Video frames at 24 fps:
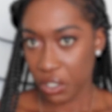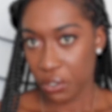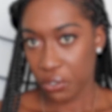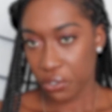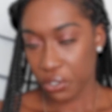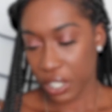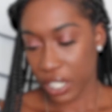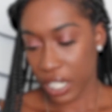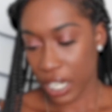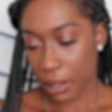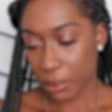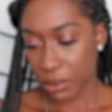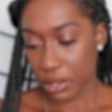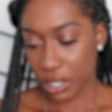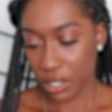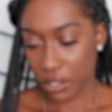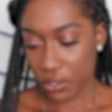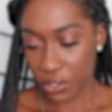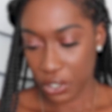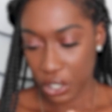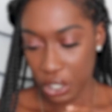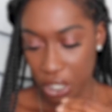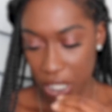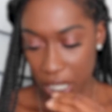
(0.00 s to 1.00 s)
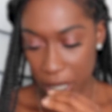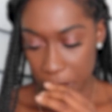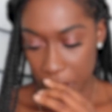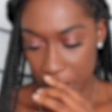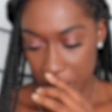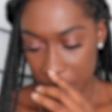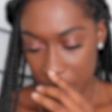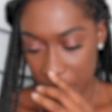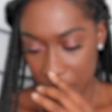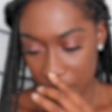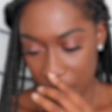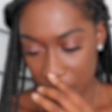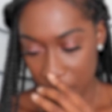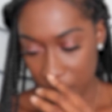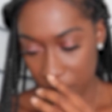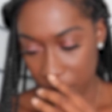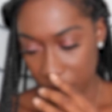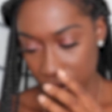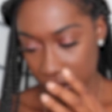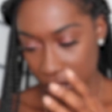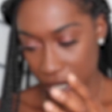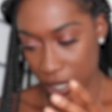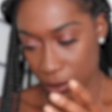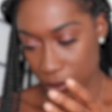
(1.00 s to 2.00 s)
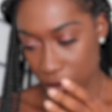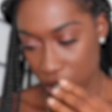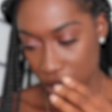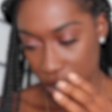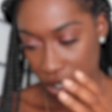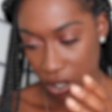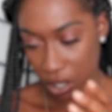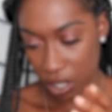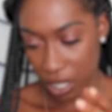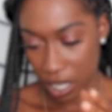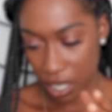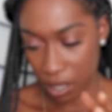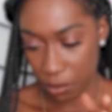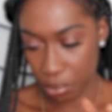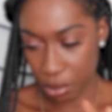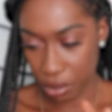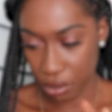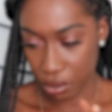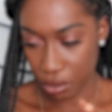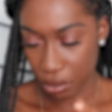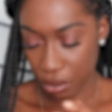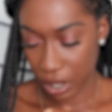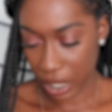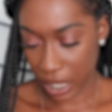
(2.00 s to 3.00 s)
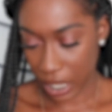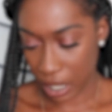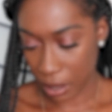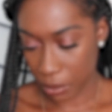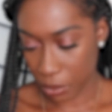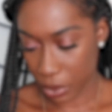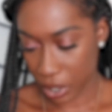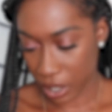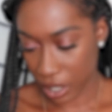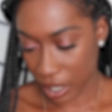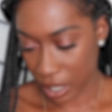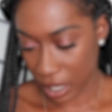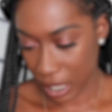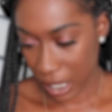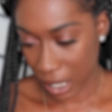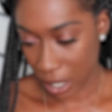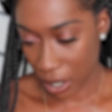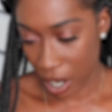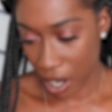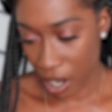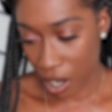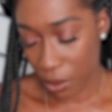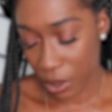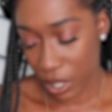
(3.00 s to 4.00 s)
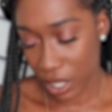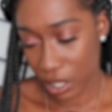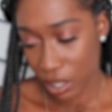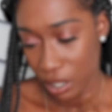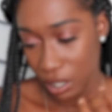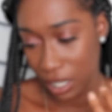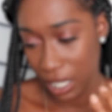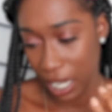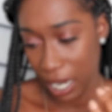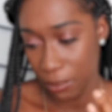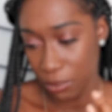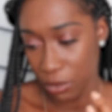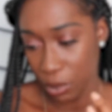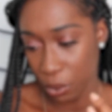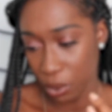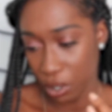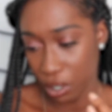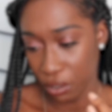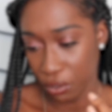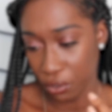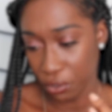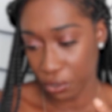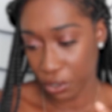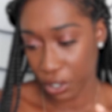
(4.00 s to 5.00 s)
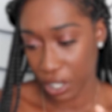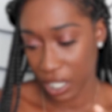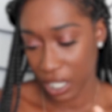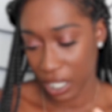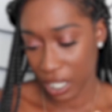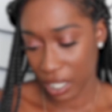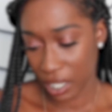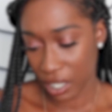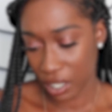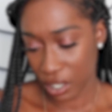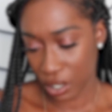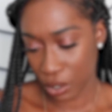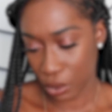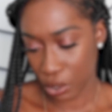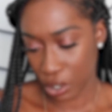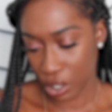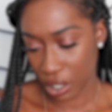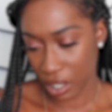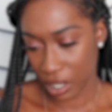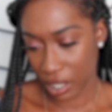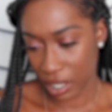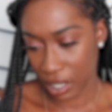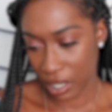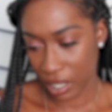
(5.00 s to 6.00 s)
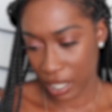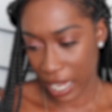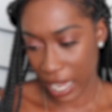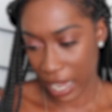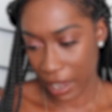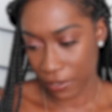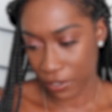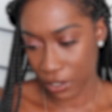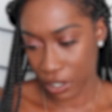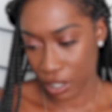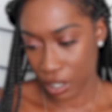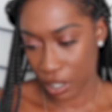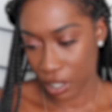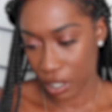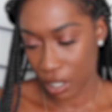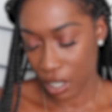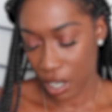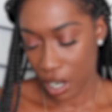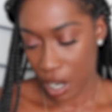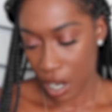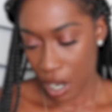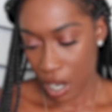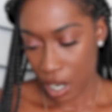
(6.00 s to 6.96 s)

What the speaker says: Free options for shapes and stuff, and images are kind of poo that come with it. So I always type the word free usually after.